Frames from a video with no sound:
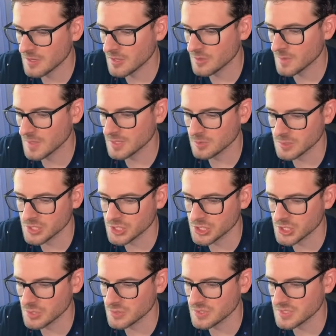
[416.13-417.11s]
Otherwise, we'll just
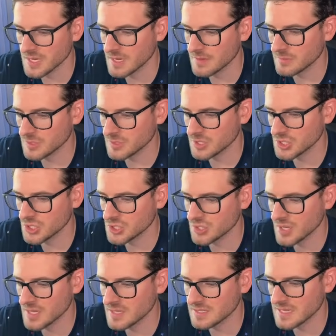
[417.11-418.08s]
show save. So let's just
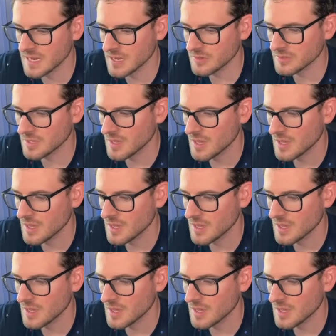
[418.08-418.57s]
try this out.